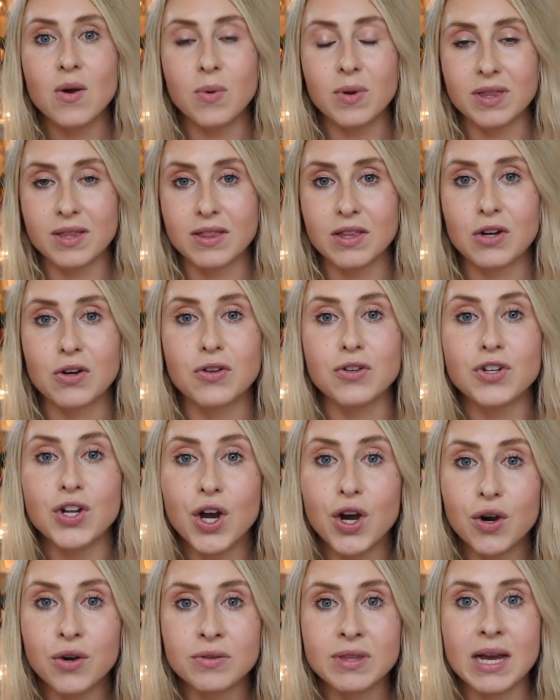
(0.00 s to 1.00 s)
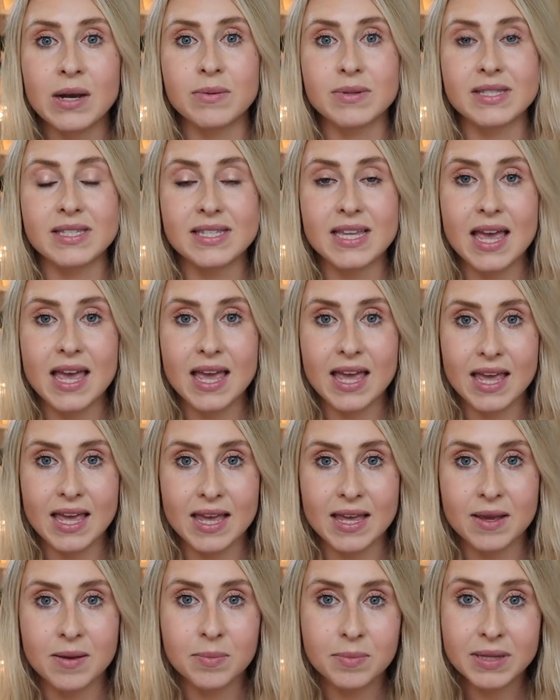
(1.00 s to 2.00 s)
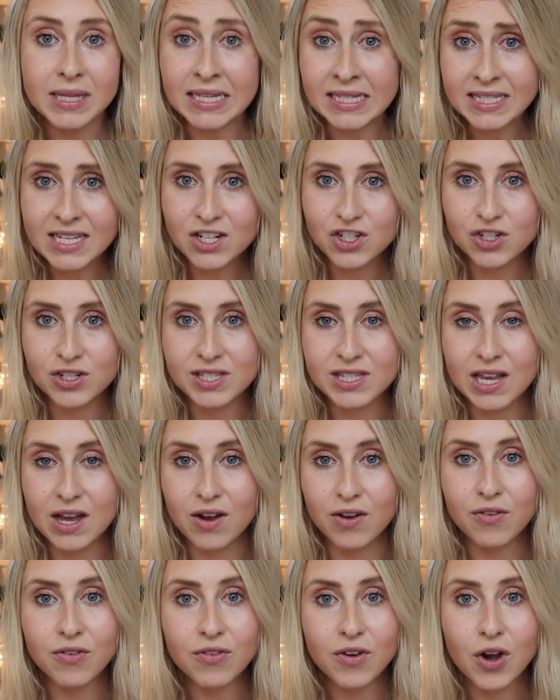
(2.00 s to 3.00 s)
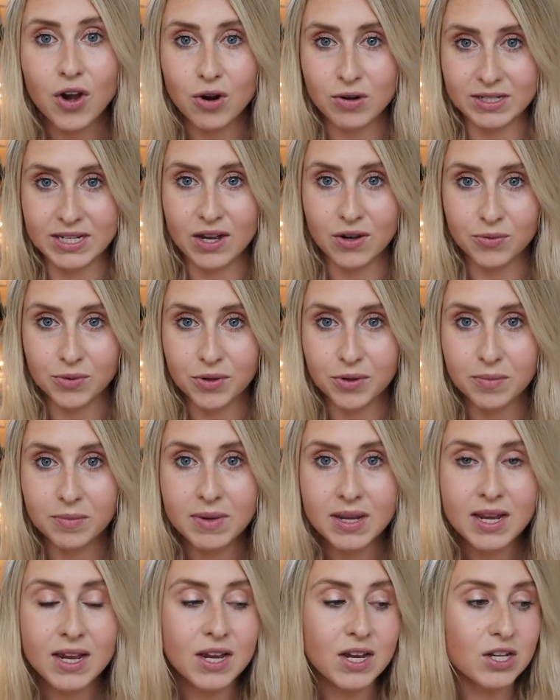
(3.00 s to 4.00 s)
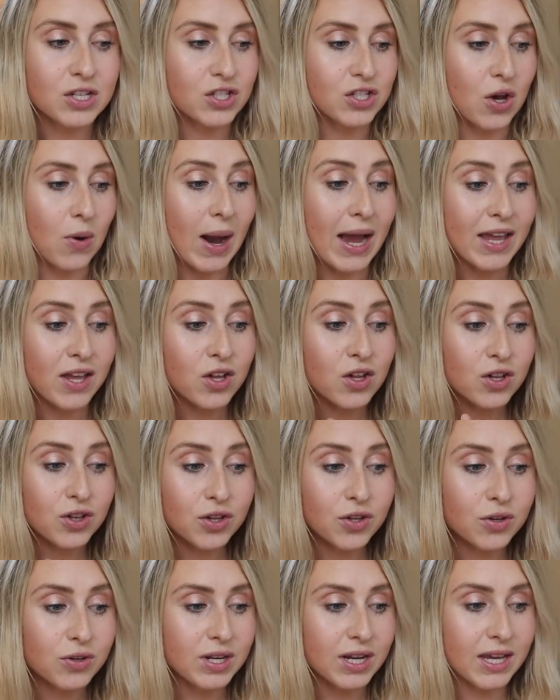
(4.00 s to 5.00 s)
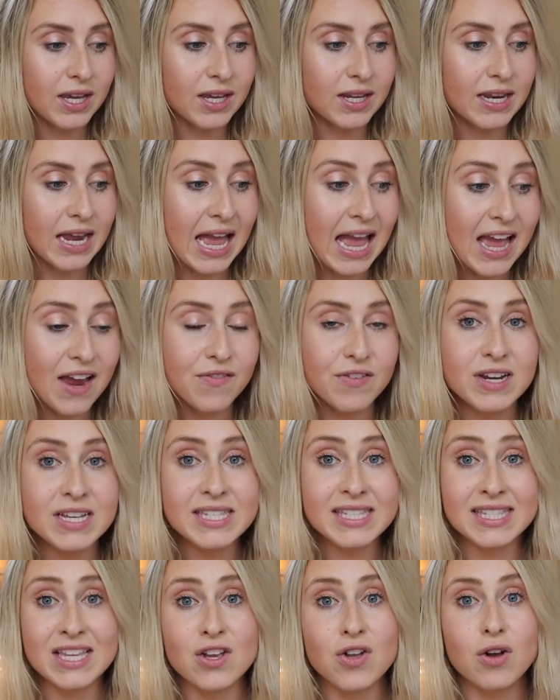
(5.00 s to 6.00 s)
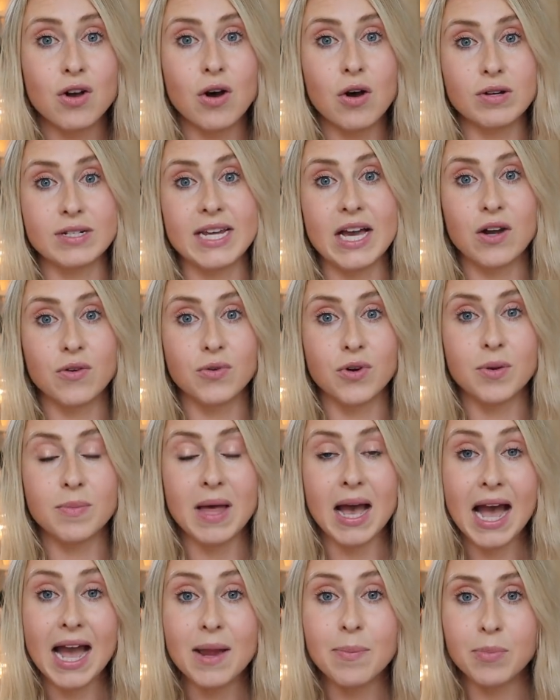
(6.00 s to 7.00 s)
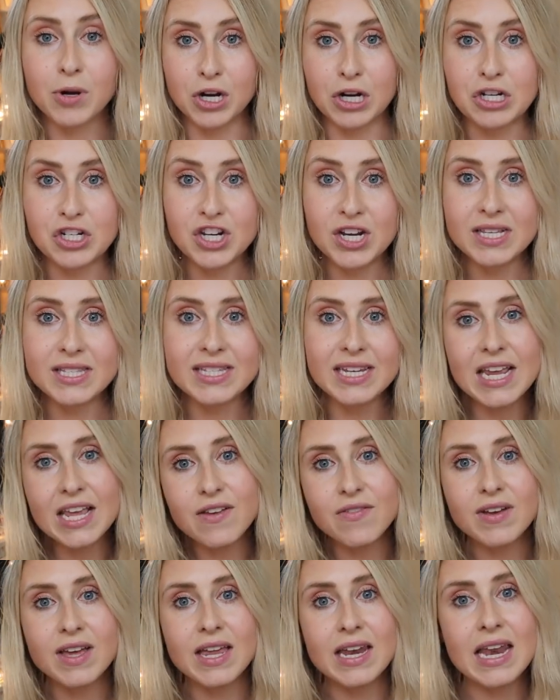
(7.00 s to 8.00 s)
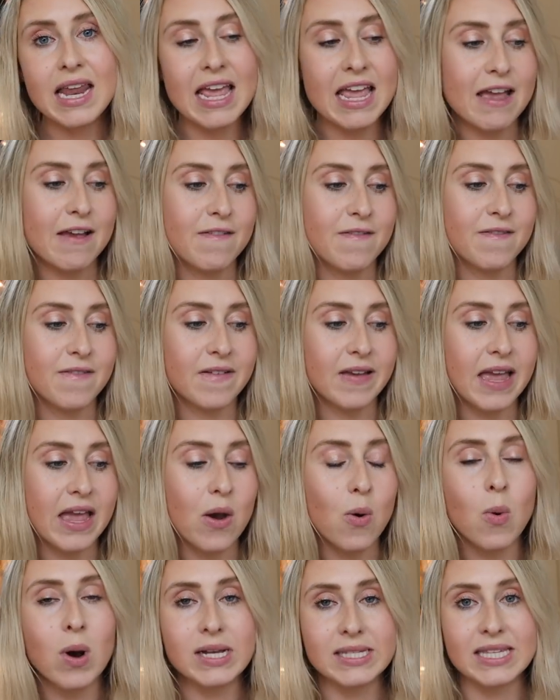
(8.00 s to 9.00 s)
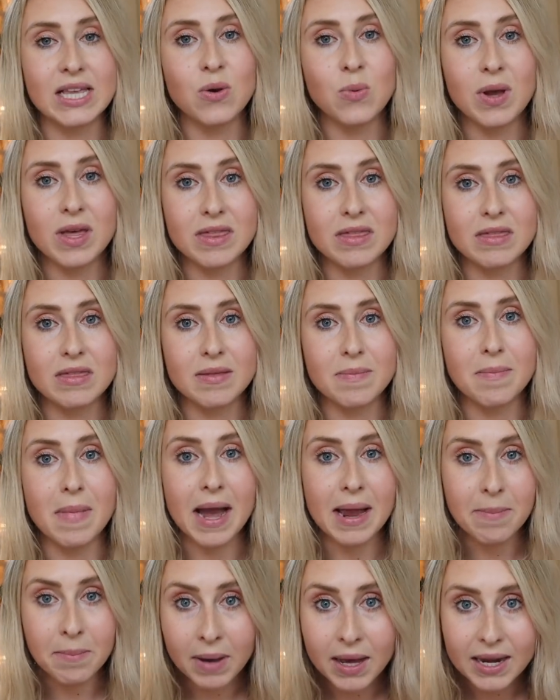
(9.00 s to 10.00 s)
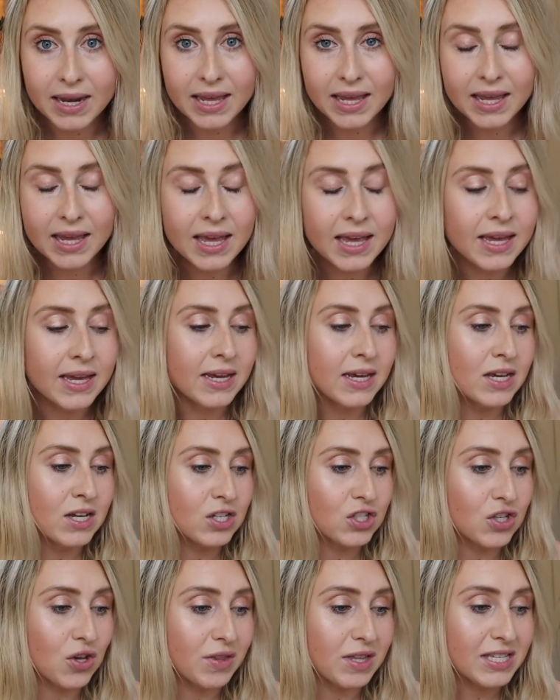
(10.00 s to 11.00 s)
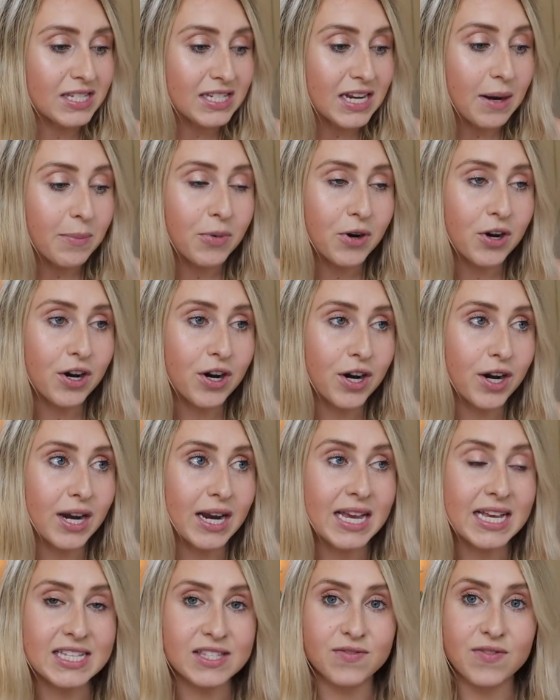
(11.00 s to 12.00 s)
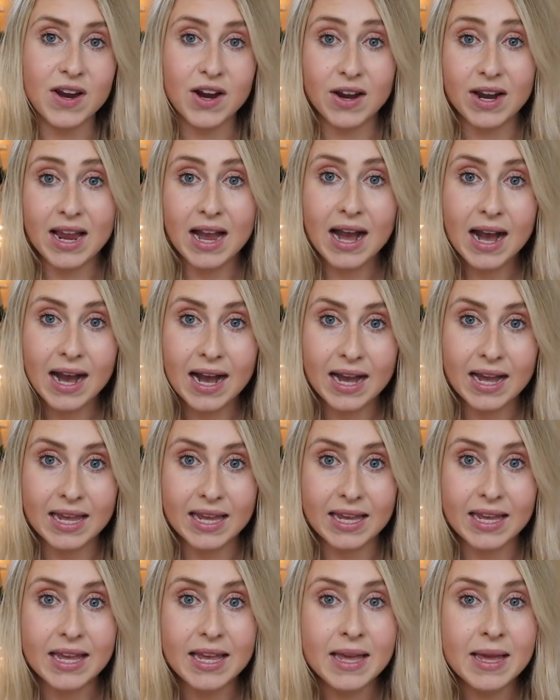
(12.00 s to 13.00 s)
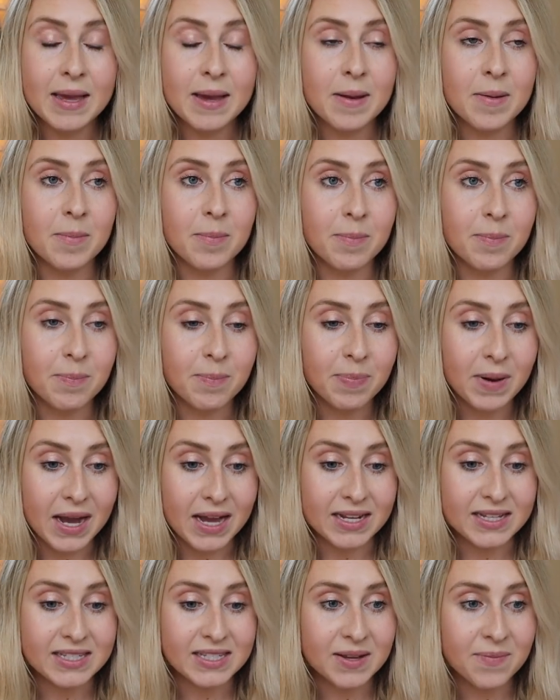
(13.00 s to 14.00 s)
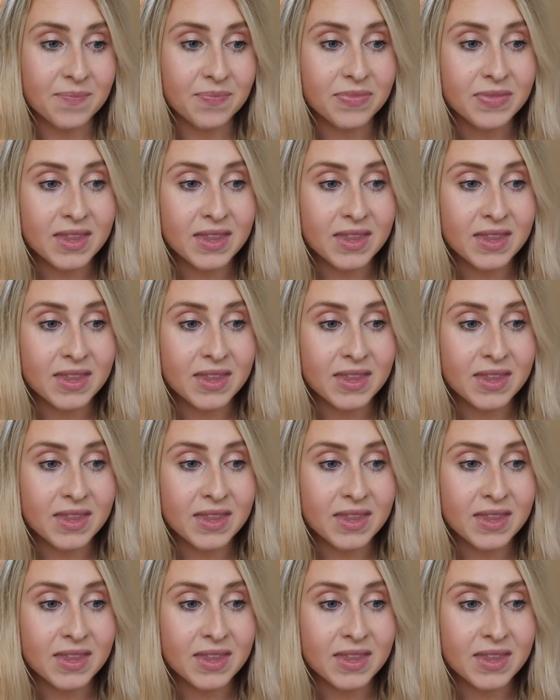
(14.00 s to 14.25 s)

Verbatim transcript: with a little note that would say, please get yourself a hotel room. So I included every single hotel room that I purchased, even if it wasn't with my money. So this number is very high, but